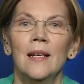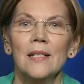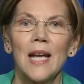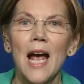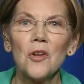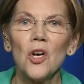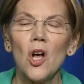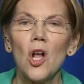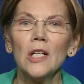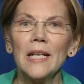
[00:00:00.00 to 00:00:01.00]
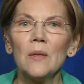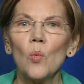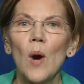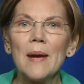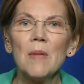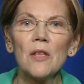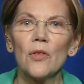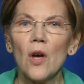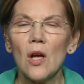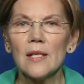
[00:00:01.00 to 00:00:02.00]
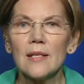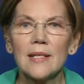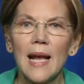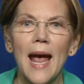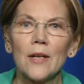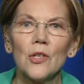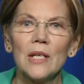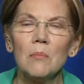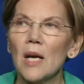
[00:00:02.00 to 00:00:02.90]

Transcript: town hall in Weymouth on Saturday,